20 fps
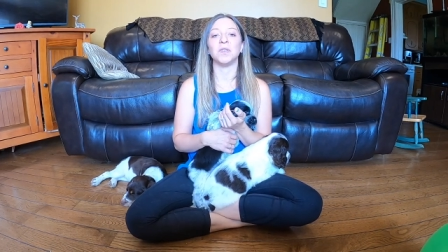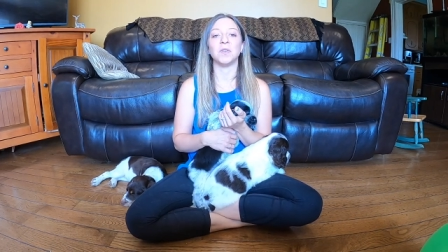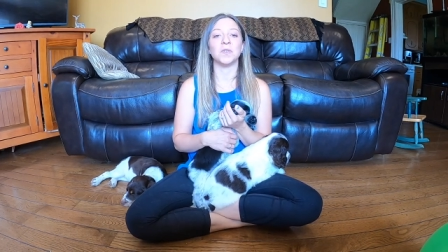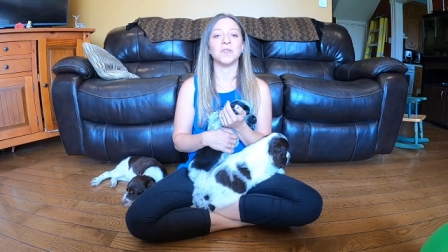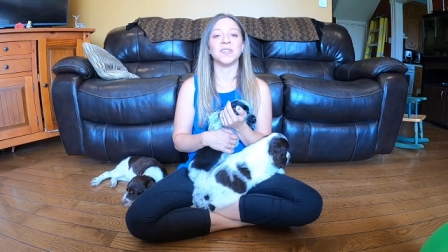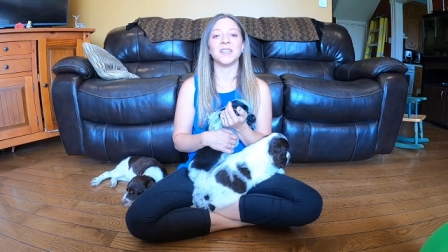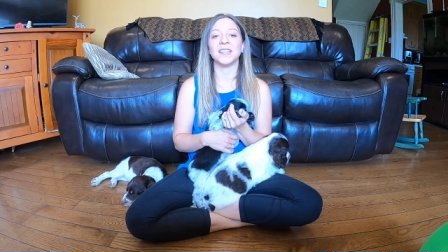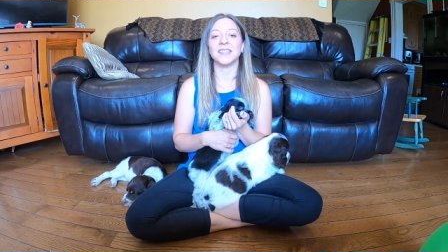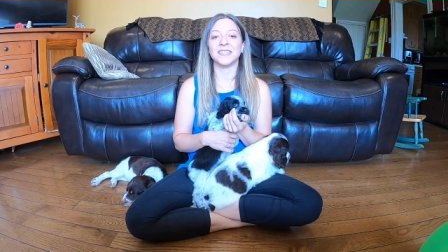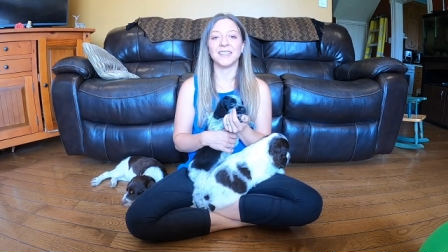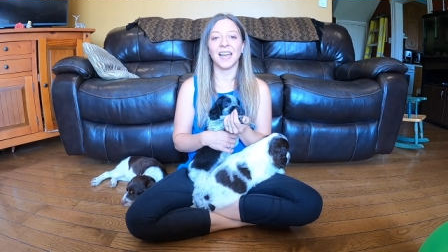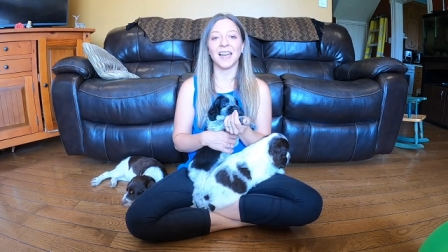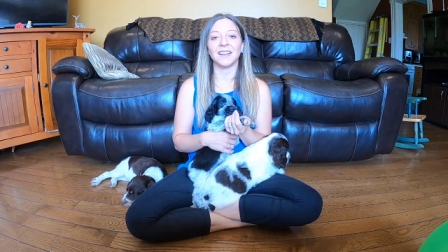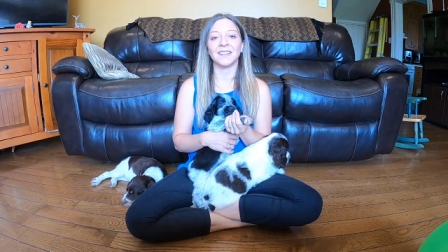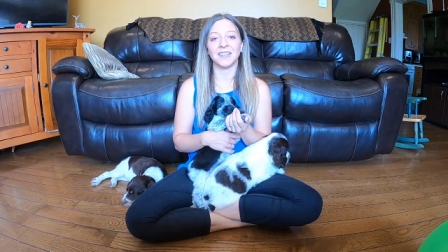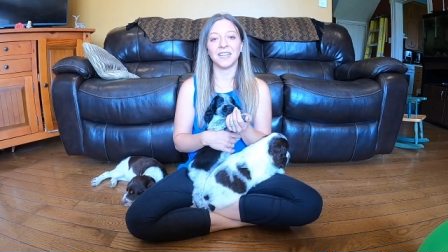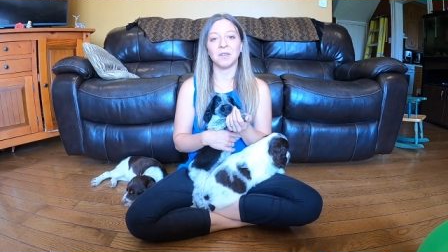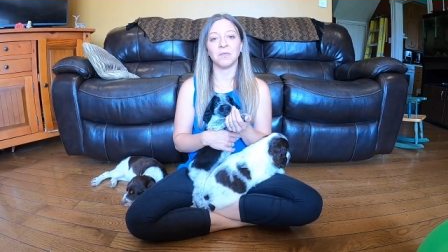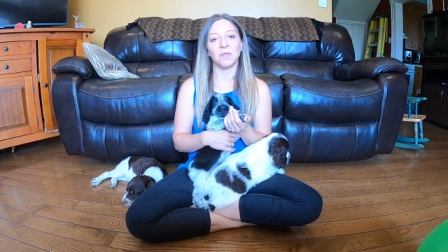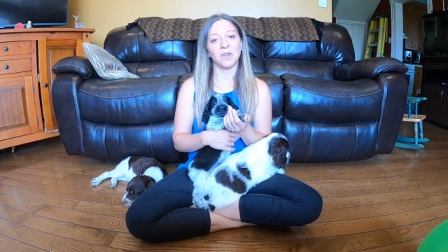knows
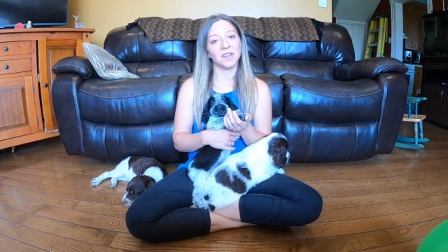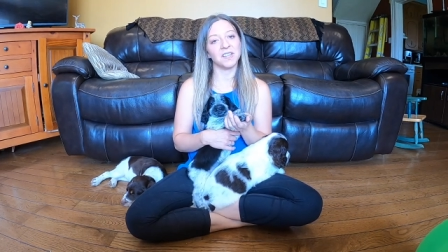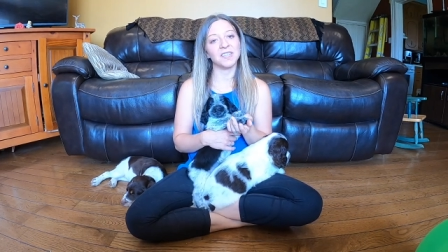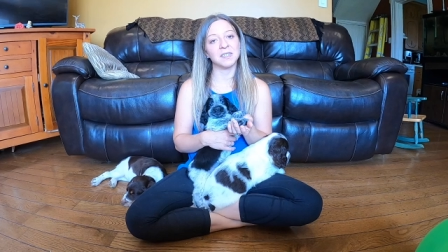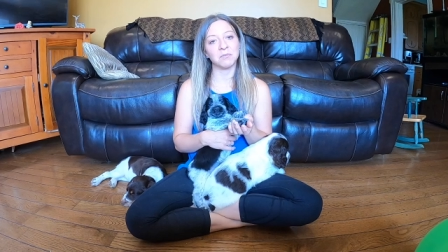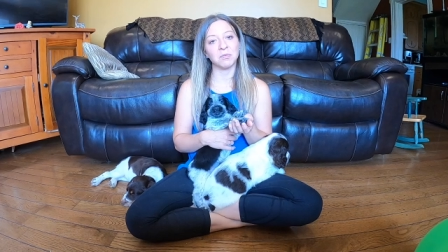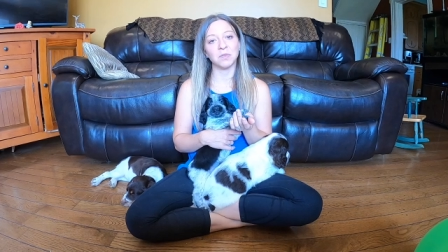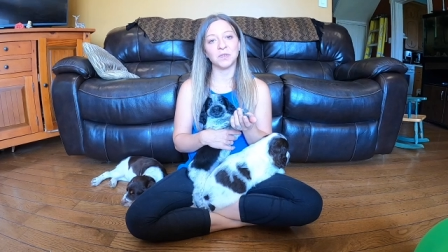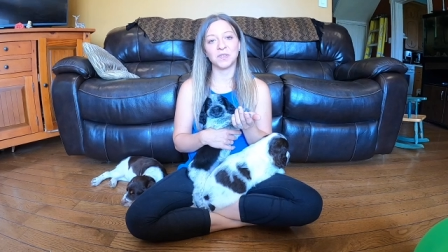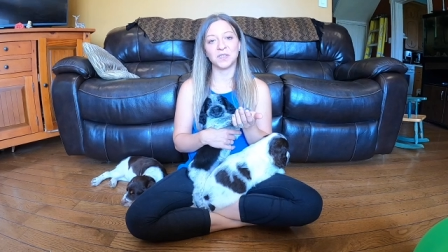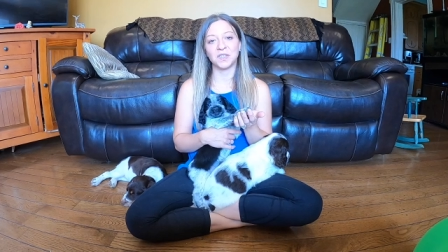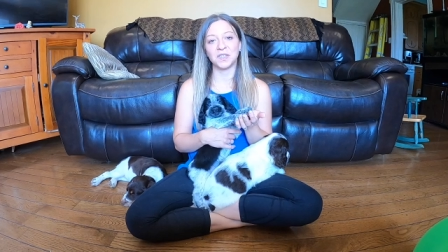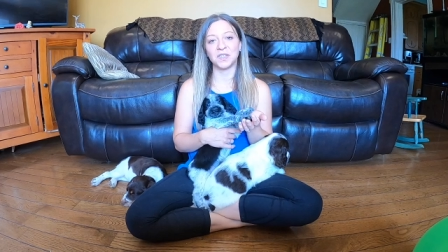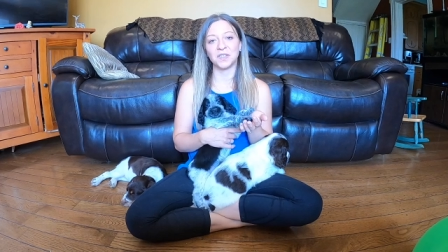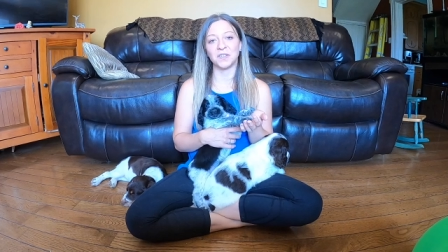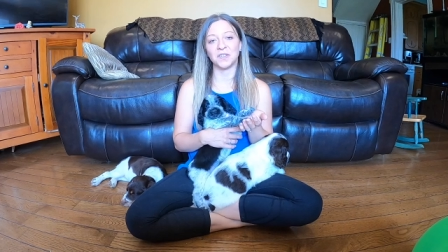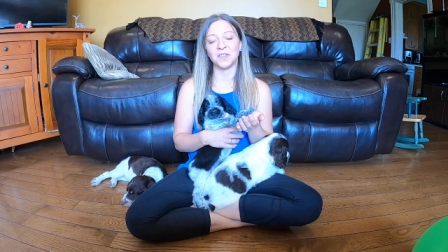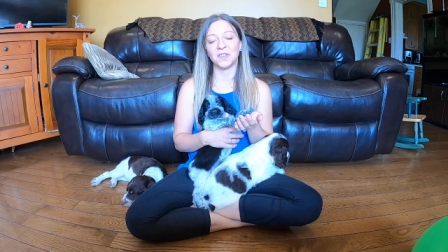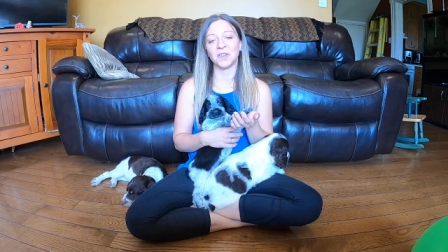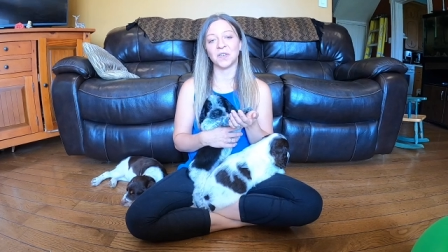exactly what it's supposed to
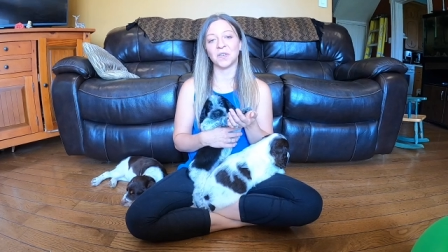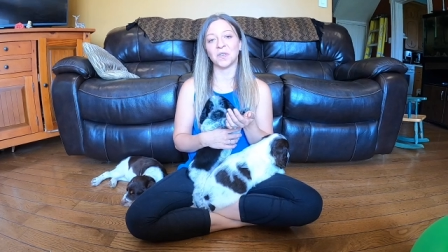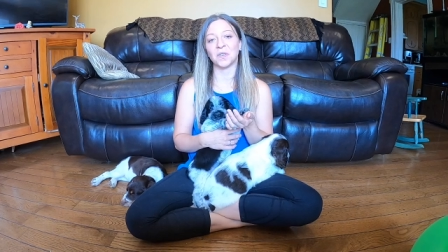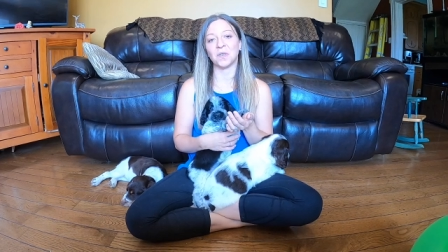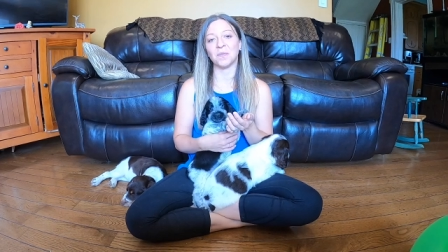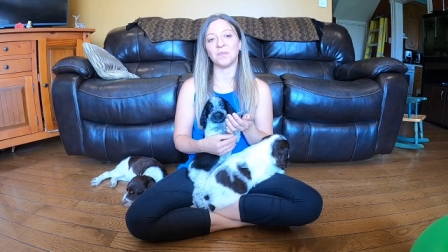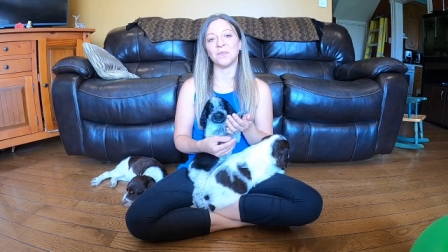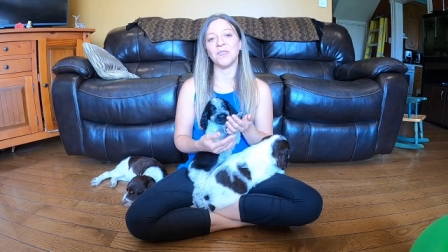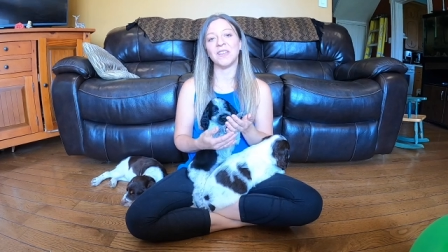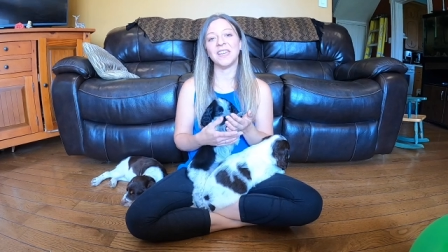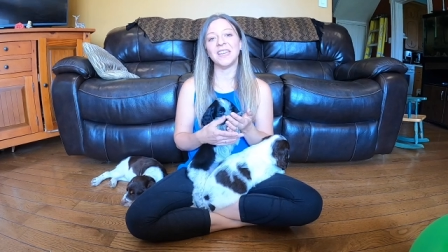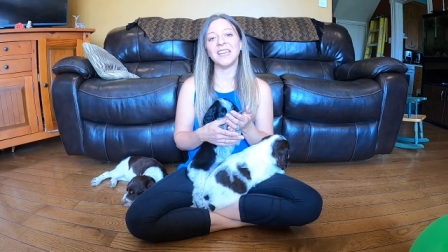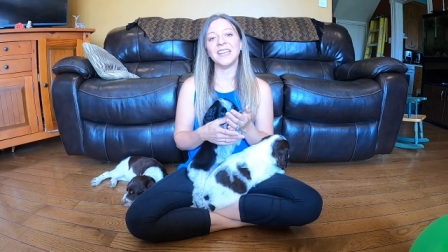do in your home.